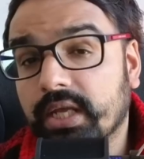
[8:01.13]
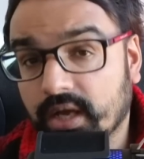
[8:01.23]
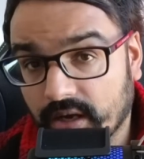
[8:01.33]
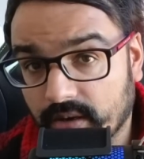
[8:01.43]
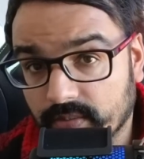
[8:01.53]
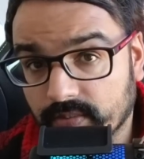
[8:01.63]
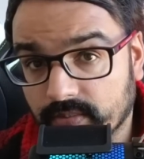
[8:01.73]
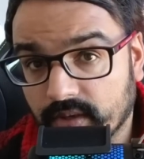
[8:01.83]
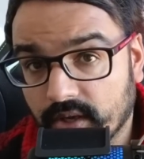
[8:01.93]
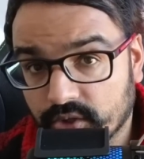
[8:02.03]

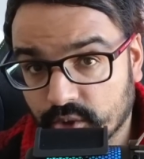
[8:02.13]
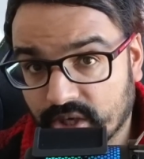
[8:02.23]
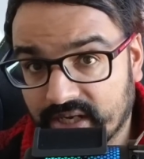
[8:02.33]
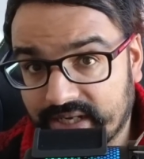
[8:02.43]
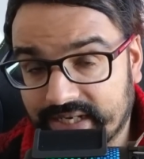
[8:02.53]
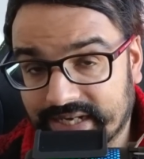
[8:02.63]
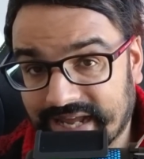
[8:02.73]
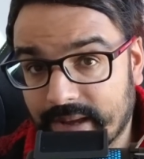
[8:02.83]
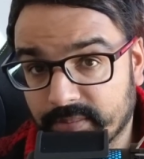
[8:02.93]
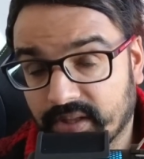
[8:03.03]
come to Colleen
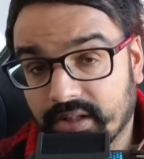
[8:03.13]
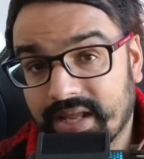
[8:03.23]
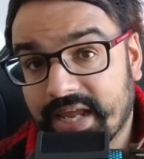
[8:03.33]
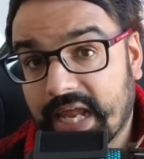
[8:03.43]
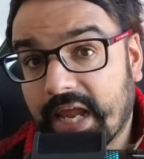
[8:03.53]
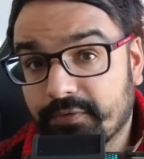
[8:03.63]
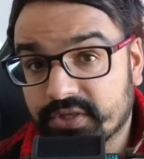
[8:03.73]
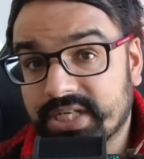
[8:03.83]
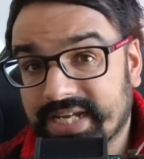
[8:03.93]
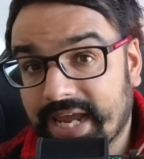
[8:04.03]
Campbell if
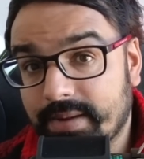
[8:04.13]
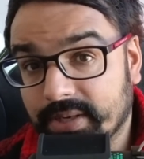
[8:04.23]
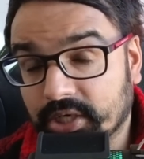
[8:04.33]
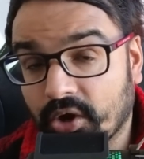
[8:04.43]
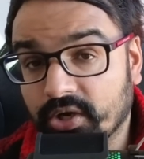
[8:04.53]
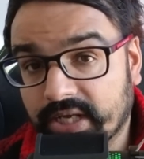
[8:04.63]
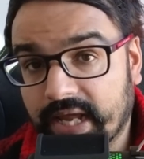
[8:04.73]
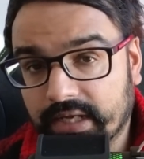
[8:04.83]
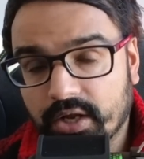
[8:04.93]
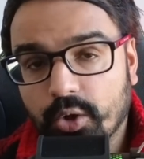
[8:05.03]
she came in
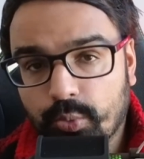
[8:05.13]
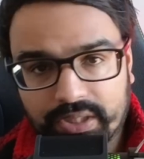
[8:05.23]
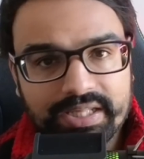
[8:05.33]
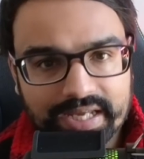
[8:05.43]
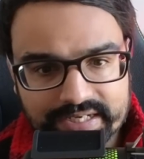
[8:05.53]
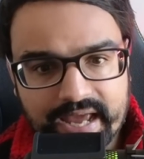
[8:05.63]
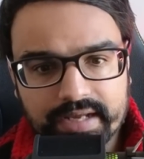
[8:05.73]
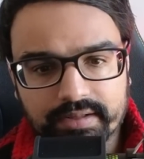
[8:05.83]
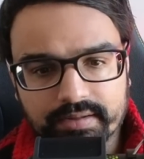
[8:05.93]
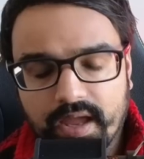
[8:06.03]
contact with the
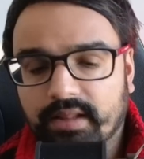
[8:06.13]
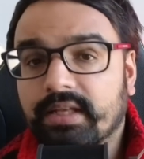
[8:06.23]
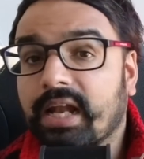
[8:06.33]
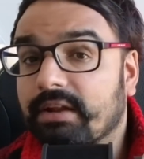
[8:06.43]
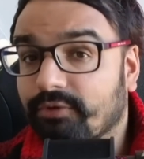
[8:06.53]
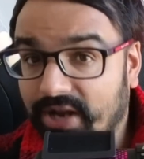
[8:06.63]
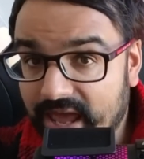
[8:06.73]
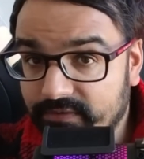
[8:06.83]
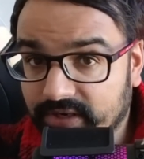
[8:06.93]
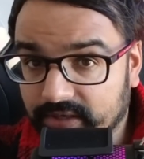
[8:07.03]
attackers. The telephone
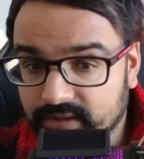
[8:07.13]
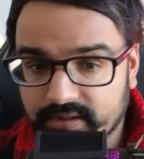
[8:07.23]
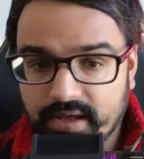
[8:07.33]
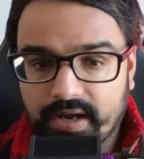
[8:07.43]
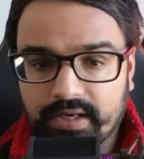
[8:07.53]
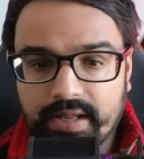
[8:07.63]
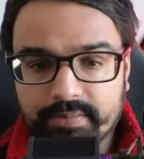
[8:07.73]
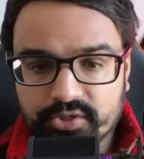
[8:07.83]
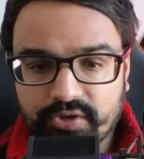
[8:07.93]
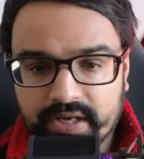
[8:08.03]
evidence
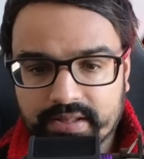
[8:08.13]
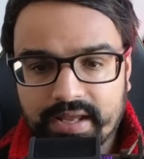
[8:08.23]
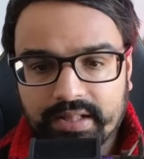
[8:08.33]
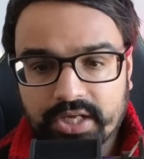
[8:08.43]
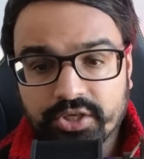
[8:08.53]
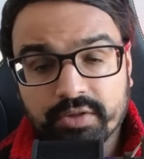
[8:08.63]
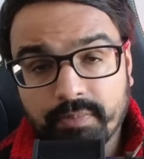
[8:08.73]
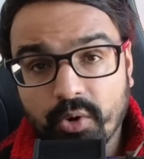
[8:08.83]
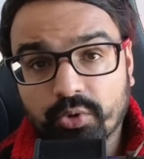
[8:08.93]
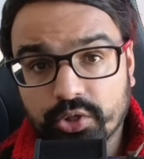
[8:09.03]
demonstrates that she
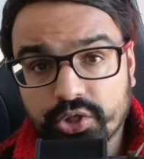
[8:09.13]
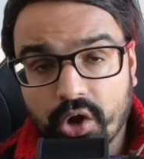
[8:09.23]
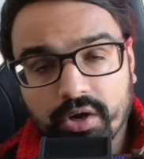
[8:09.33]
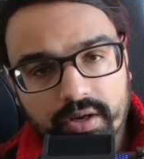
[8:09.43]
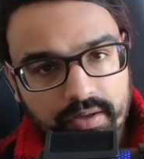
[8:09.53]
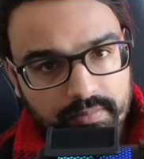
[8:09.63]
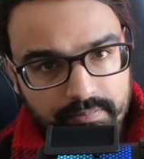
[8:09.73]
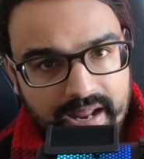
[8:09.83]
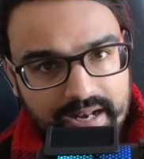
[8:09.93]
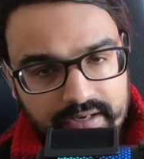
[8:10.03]
spoke to John
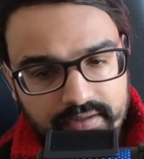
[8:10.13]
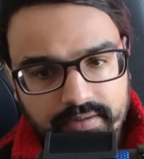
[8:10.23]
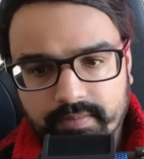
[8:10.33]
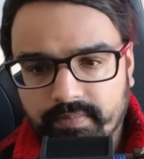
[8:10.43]
Bellend